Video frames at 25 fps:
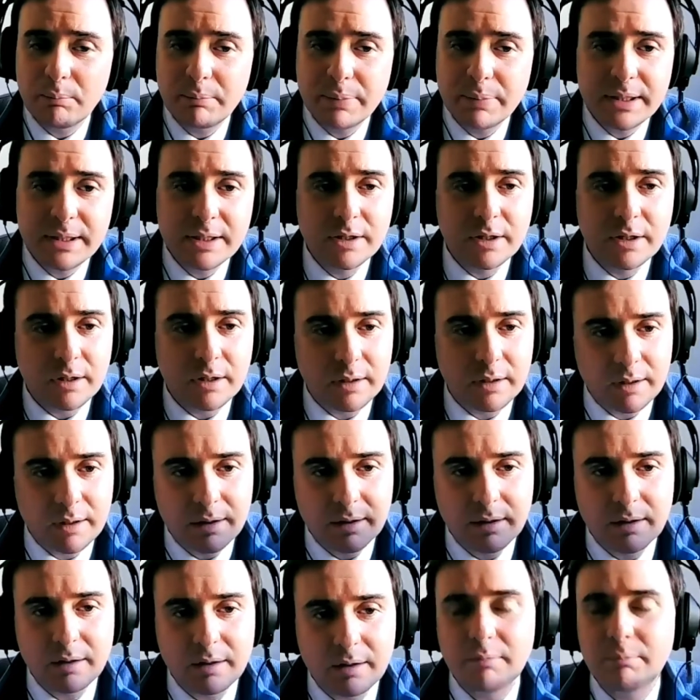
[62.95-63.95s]

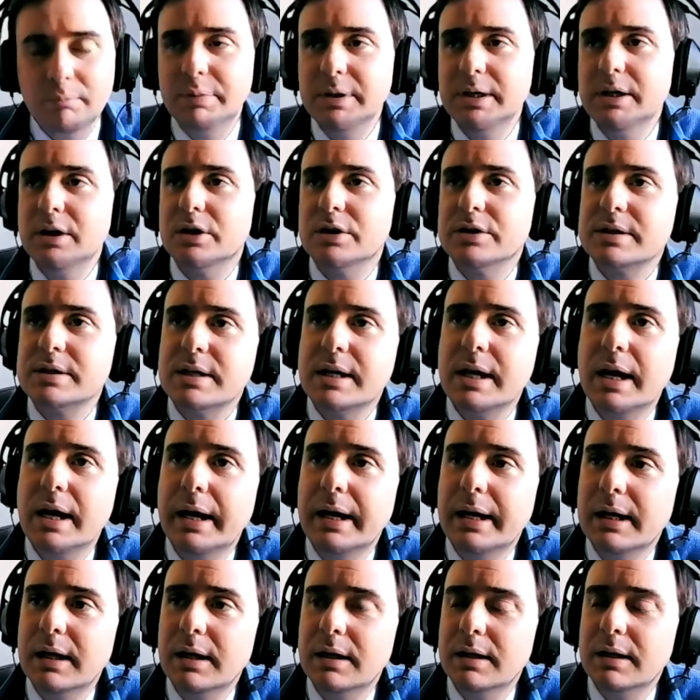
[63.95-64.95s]
bigger
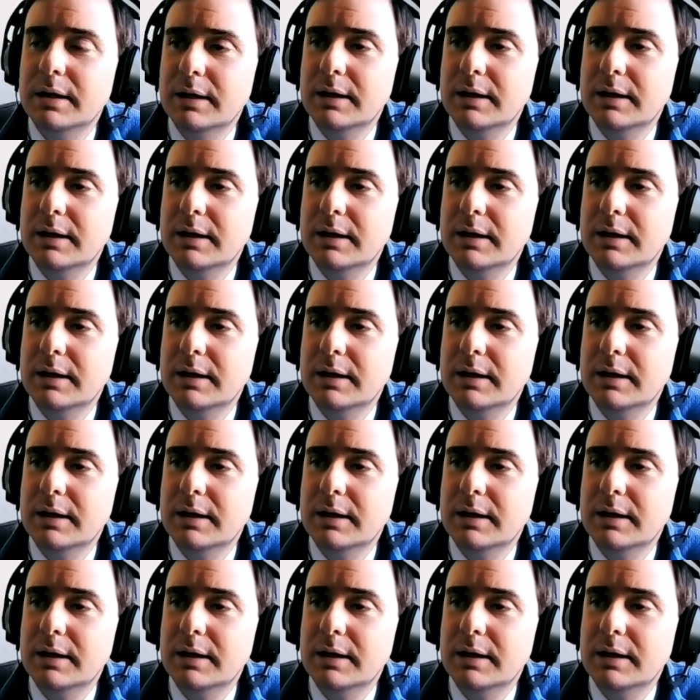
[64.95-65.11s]
scale.